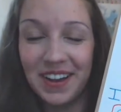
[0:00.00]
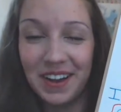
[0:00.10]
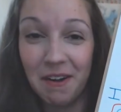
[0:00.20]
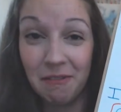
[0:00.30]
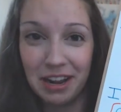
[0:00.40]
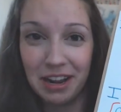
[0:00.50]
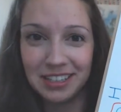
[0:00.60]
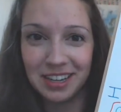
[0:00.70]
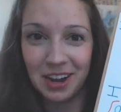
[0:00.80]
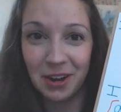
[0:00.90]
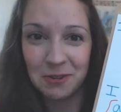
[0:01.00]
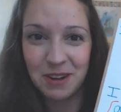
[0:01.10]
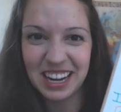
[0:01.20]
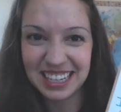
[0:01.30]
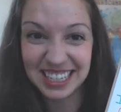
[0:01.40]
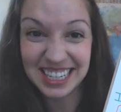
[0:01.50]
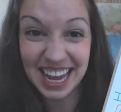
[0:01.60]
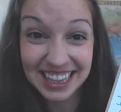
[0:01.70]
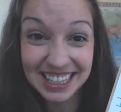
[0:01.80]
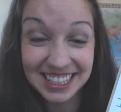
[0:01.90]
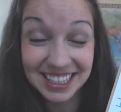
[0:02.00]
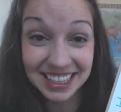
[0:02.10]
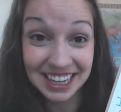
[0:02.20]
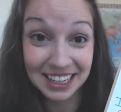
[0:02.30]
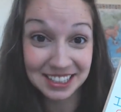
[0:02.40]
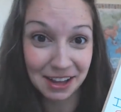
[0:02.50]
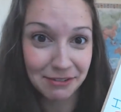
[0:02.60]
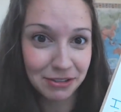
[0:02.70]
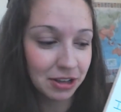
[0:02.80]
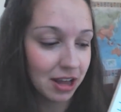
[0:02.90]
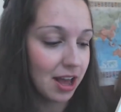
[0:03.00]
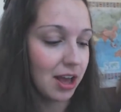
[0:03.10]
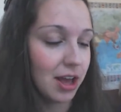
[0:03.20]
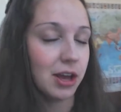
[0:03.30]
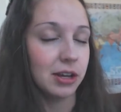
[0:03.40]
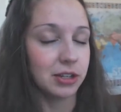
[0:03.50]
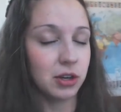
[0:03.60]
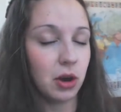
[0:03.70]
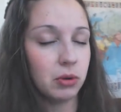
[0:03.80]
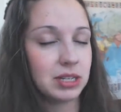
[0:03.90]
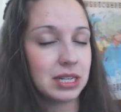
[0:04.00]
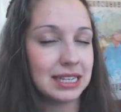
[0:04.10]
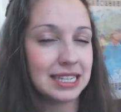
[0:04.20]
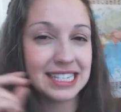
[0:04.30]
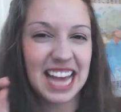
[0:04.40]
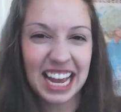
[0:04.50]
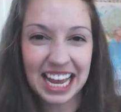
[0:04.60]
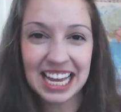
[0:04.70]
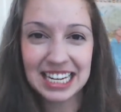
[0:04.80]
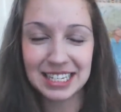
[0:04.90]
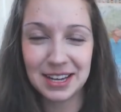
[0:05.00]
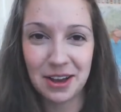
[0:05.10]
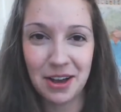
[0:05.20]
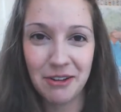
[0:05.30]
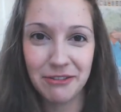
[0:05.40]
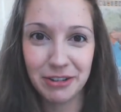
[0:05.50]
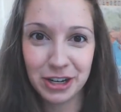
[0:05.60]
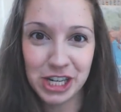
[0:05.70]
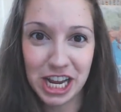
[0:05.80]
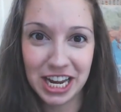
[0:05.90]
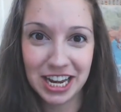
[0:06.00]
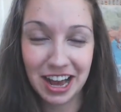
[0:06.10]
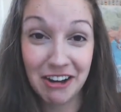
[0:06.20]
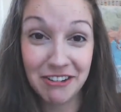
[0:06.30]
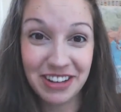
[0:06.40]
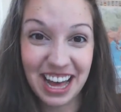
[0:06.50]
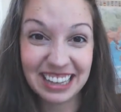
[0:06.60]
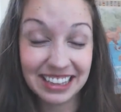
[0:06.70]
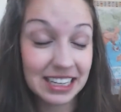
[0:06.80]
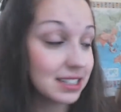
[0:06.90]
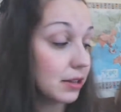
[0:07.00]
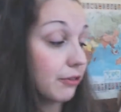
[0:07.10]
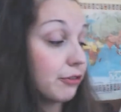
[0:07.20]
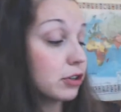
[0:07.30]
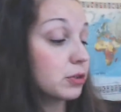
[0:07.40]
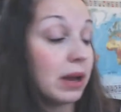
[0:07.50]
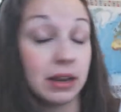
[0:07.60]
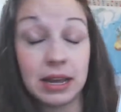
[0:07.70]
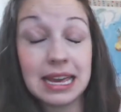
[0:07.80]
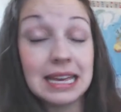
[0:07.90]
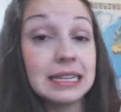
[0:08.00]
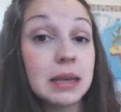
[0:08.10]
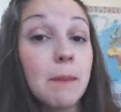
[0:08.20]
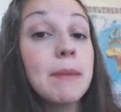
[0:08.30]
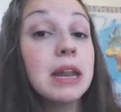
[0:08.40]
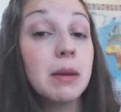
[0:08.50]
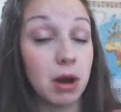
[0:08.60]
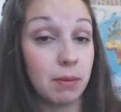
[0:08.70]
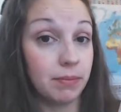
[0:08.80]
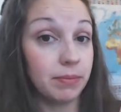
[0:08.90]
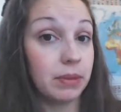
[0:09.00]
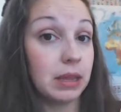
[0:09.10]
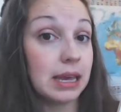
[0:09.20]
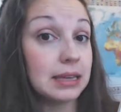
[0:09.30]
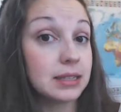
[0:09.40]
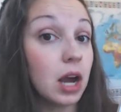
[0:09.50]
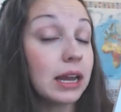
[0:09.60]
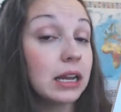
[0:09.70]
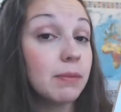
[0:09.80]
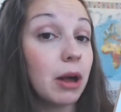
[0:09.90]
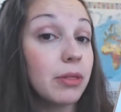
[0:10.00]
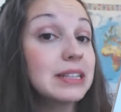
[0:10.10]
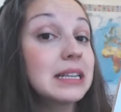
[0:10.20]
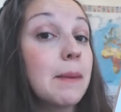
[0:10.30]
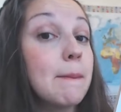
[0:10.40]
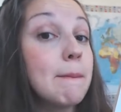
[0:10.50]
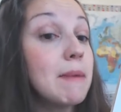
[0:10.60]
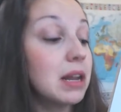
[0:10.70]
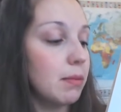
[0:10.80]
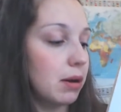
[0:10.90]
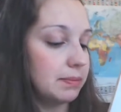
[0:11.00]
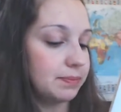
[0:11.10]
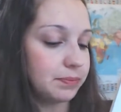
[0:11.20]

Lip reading: All right, are you ready to take this to the next level? To go to the second version of at least. The first one is a minimum, is talking about this minimum.